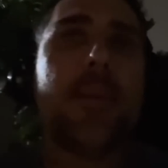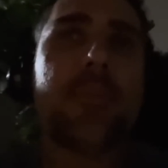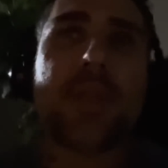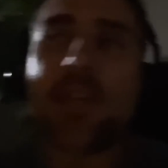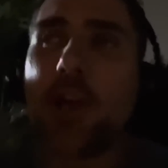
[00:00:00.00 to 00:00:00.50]

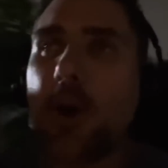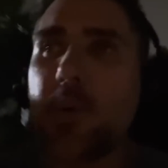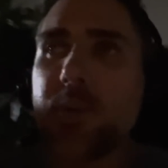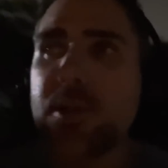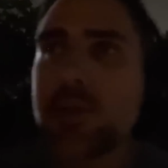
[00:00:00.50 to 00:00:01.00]
He
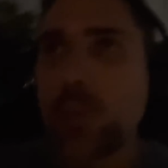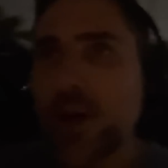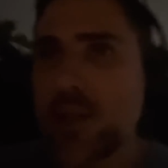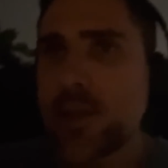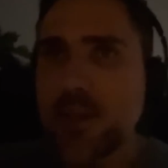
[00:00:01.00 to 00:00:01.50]
owns
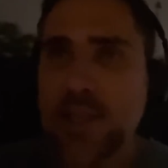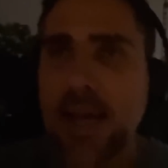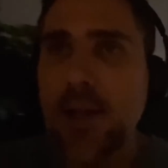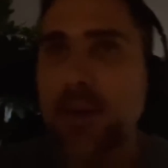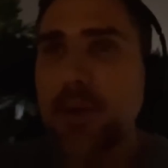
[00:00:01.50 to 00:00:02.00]
wasting
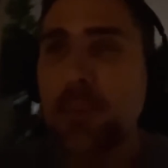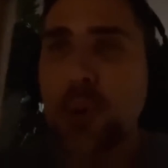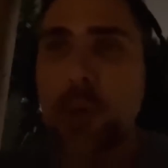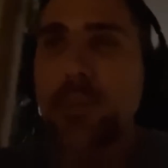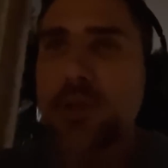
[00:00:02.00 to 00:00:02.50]
talent in
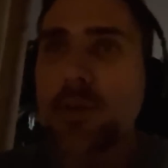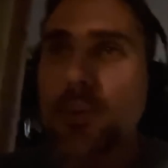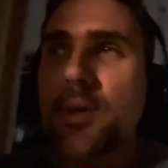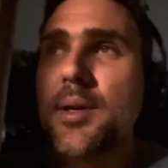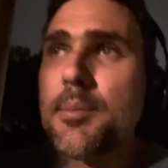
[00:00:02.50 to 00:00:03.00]

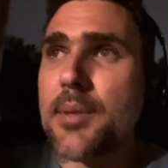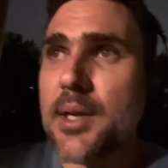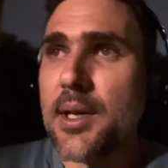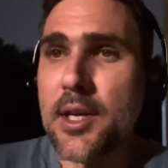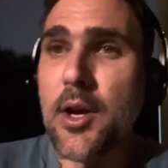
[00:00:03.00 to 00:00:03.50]
perpetuity,
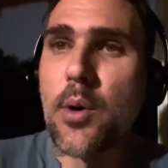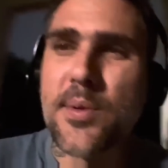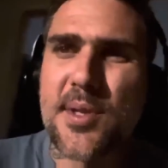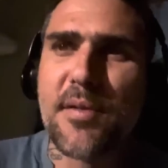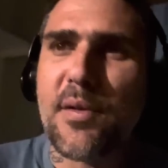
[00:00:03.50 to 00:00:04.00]
meaning he
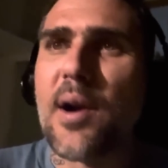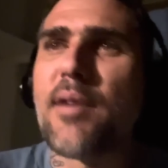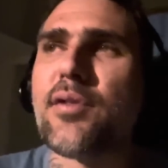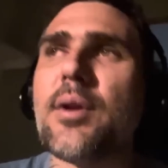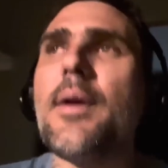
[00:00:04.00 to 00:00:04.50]
owns it
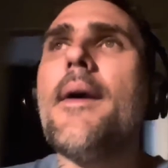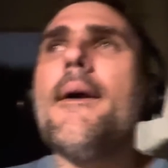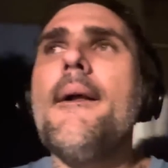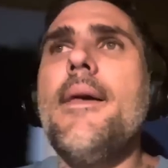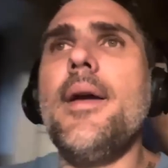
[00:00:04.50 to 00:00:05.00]
forever.
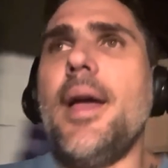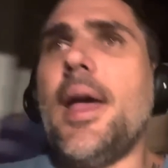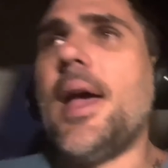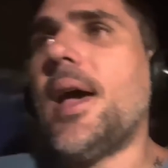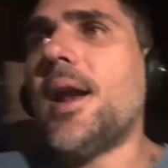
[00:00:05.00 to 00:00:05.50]

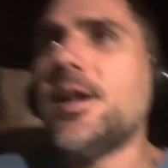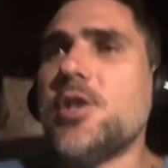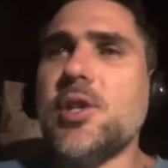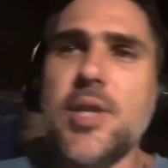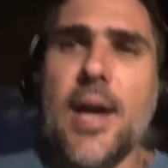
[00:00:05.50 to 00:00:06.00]
And I
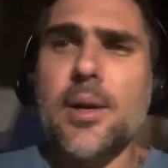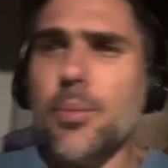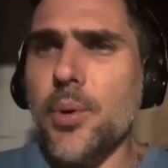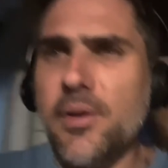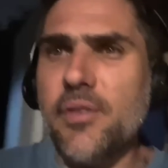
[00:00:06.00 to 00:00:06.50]
just signed a
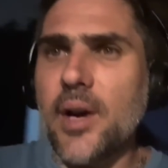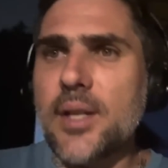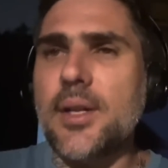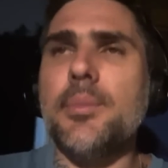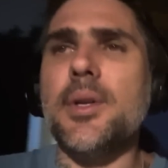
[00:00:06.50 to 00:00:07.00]
pretty
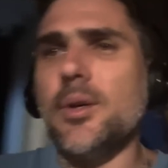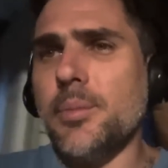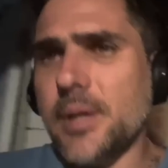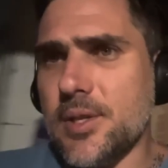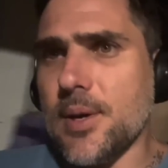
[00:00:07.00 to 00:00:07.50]
fucked up deal
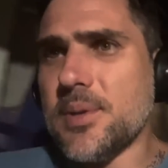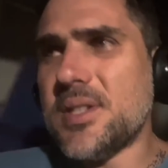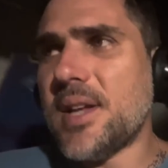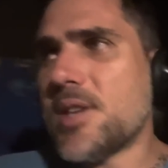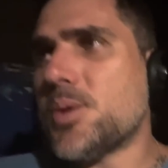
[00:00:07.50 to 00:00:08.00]
because I was
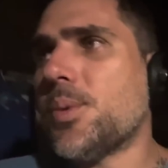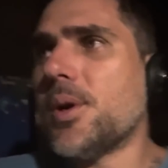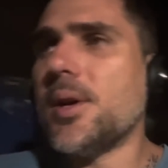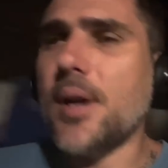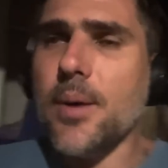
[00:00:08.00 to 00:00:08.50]

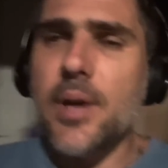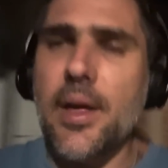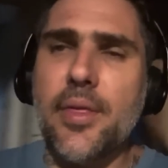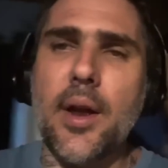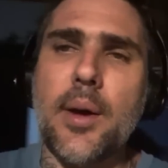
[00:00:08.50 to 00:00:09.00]
desperate and I, I
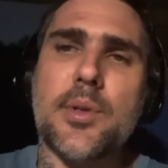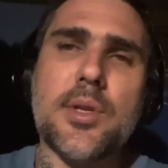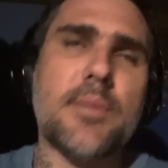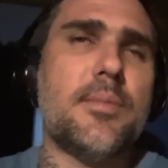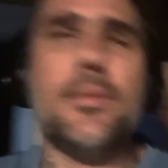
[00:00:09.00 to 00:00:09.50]
thought I
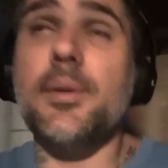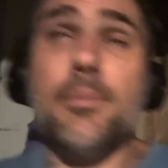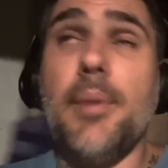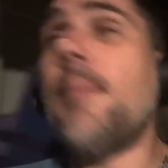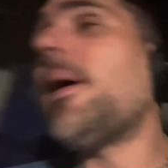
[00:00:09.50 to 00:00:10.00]
was,
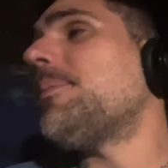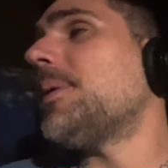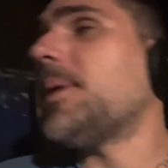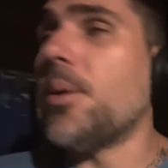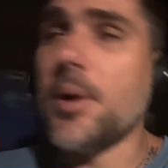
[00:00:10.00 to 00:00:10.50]
I might
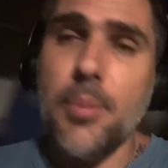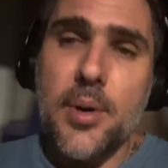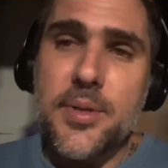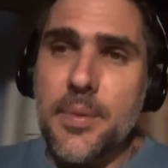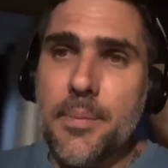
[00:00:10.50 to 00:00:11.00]
be going to
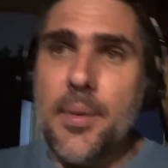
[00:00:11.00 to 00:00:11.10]
prison.